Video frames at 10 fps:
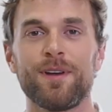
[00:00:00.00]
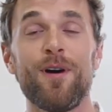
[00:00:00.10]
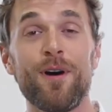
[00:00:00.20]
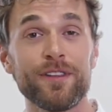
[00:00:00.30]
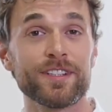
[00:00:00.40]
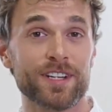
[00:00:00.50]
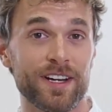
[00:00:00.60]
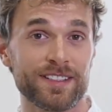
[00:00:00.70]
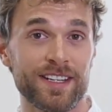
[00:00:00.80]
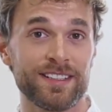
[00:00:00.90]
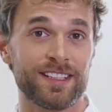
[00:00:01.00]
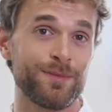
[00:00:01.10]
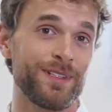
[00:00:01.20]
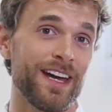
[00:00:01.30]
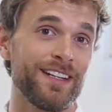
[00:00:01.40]
All this content can
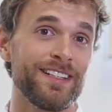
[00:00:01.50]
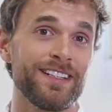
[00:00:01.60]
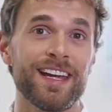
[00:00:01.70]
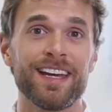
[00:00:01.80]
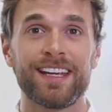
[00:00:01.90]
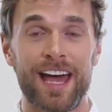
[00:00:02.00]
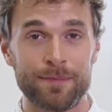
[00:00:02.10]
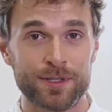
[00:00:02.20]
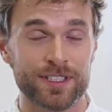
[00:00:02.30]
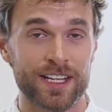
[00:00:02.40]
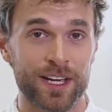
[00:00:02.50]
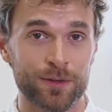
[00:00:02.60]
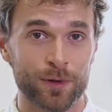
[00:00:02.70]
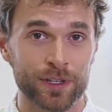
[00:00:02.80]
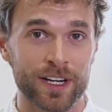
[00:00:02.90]
be edited, captioned, and
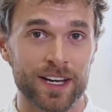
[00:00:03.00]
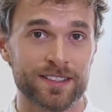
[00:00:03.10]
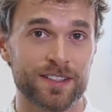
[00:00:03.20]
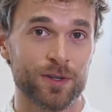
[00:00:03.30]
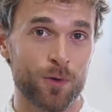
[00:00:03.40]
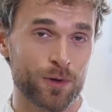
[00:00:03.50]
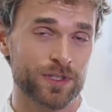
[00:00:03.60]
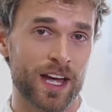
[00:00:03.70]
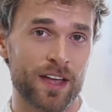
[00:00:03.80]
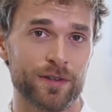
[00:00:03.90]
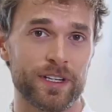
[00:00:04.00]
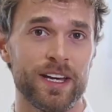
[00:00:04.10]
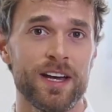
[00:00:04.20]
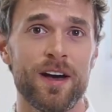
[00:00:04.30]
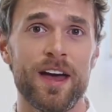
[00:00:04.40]
organized in the course gallery.
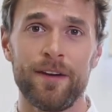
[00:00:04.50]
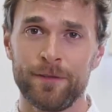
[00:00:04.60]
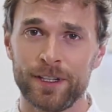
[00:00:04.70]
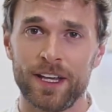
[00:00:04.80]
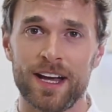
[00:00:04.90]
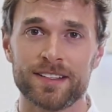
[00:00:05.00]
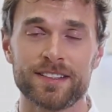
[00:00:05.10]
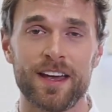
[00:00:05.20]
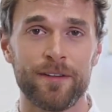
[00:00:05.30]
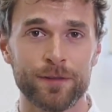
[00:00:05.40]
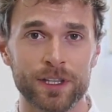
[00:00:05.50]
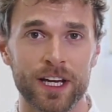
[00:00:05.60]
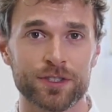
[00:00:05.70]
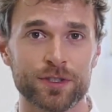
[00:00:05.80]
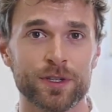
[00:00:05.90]
Every class, every
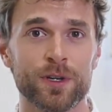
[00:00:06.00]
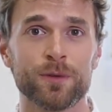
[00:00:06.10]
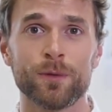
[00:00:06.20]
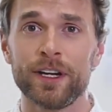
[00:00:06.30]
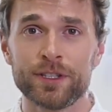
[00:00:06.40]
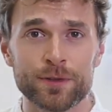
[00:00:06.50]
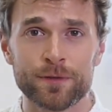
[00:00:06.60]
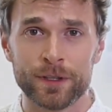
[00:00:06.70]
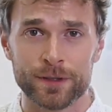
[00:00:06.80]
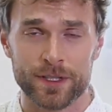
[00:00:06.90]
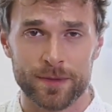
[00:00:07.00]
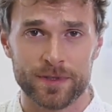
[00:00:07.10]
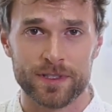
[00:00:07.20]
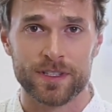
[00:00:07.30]
lecture, right at your fingertips.